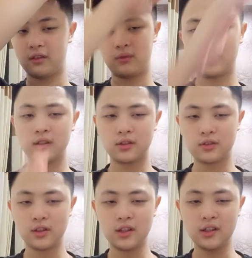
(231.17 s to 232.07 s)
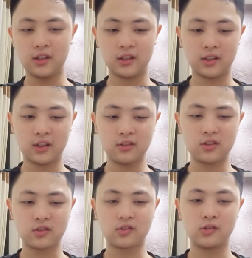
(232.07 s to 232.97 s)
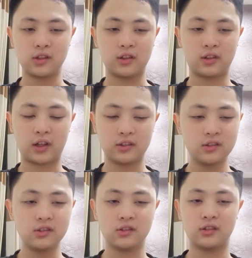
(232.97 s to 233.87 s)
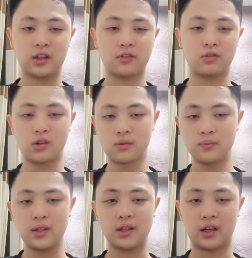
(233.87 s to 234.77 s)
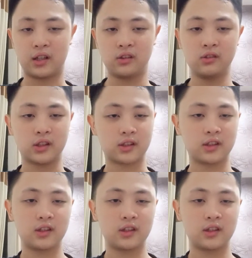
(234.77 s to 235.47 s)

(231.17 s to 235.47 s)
because usually the language school, I don't know, like for me I know that